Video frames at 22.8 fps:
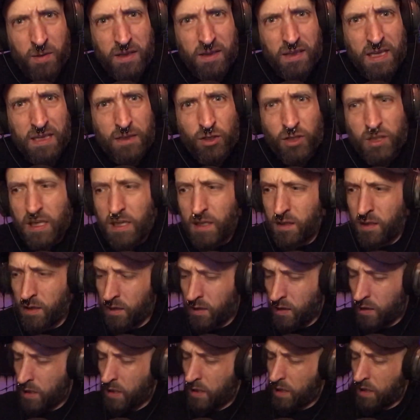about that shit?
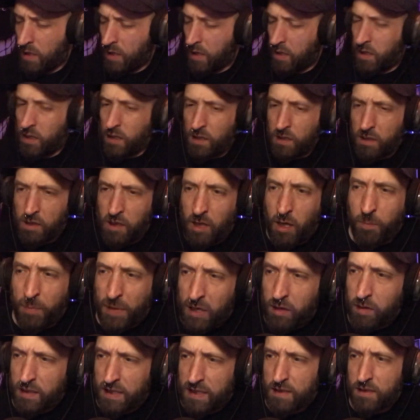Now,
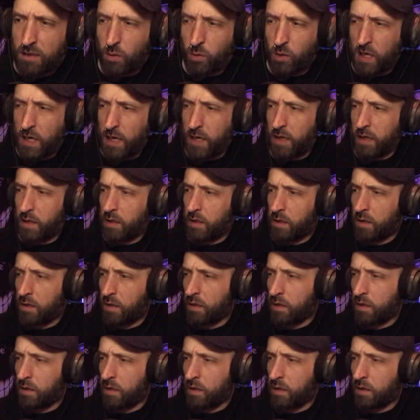apparently he's okay.